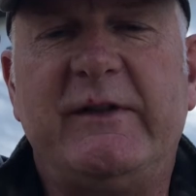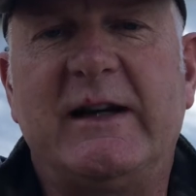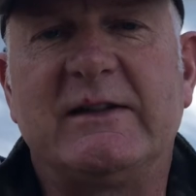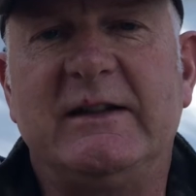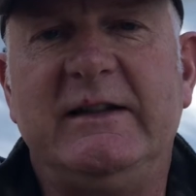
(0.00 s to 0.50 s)

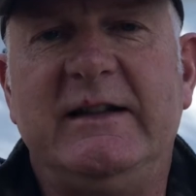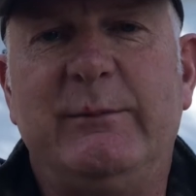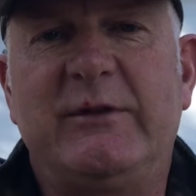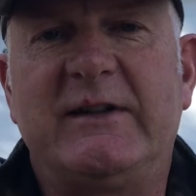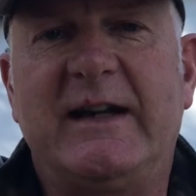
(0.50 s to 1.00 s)
actually
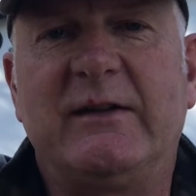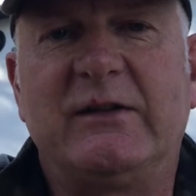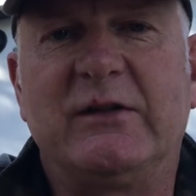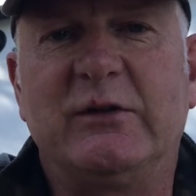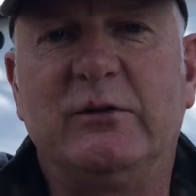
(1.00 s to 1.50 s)
dipped down
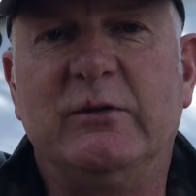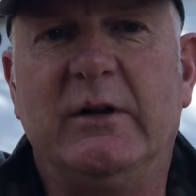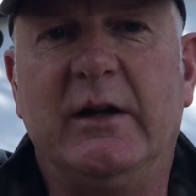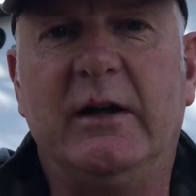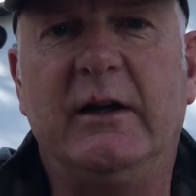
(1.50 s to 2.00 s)
to,
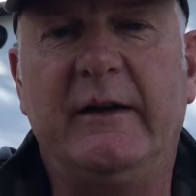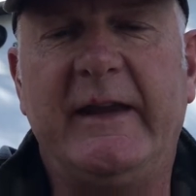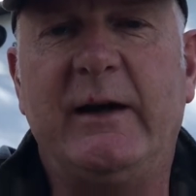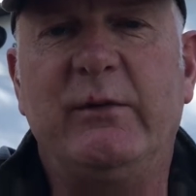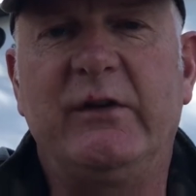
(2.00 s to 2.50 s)
uh,
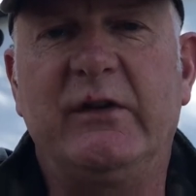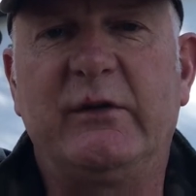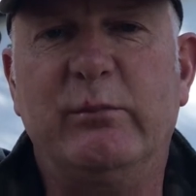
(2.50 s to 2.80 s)
and that was this